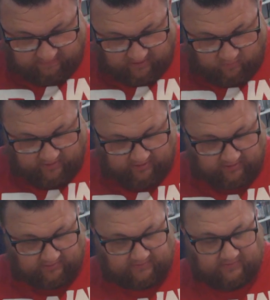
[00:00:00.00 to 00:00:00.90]
Be a
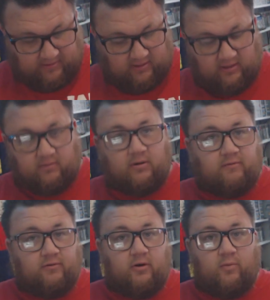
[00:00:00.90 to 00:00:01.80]
winner.
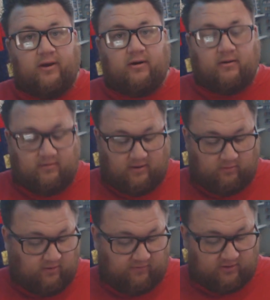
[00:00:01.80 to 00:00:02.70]
Well, if we're a winner, I
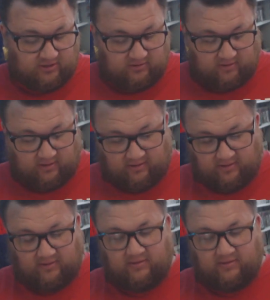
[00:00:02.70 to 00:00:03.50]
wonder if they're still gonna